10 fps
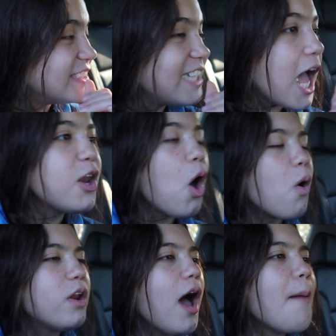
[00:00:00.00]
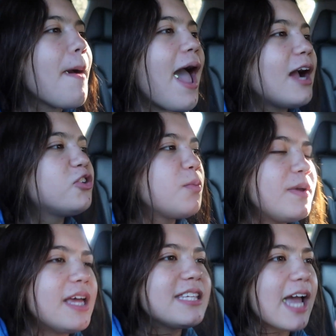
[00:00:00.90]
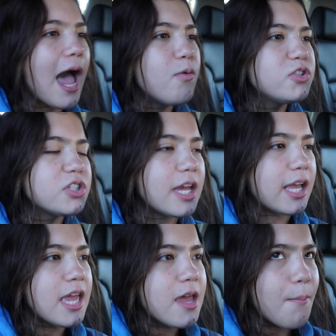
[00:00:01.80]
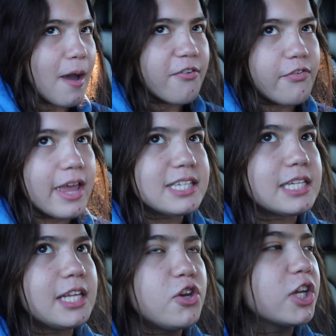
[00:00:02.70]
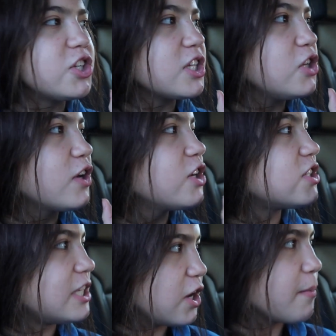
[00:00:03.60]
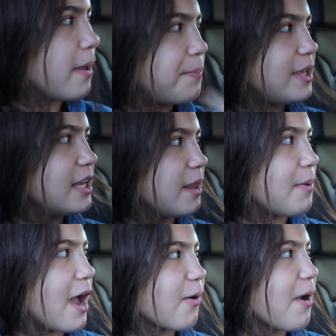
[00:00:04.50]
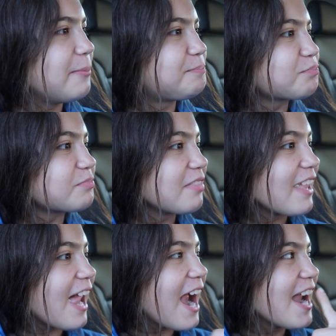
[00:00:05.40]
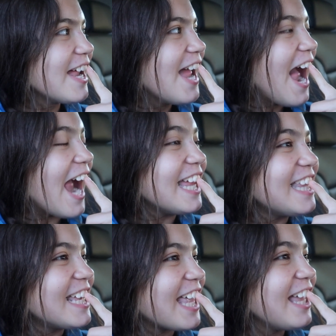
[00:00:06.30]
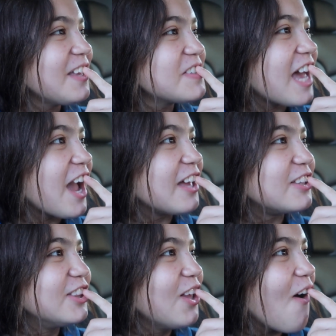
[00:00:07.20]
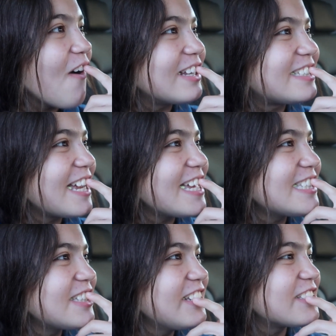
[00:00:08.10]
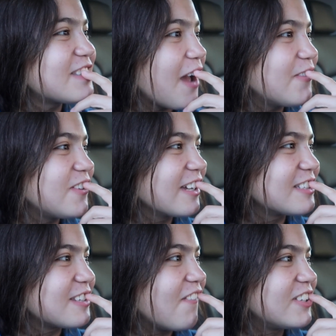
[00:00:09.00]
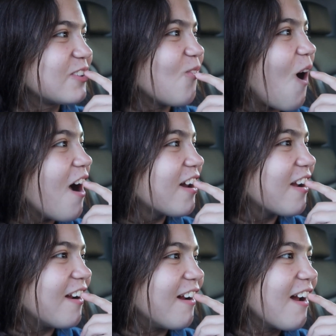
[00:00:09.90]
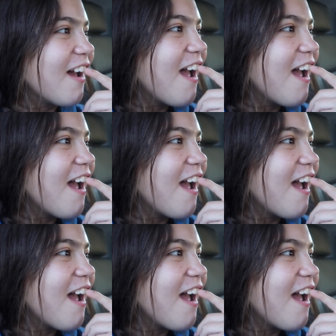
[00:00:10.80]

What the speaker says: Yeah, no, not my actual pee. It's like I was just like my face, and then you could just hear my pee in the background. And then Kaylee was like, Lord Jesus, you need to stop drinking so much water.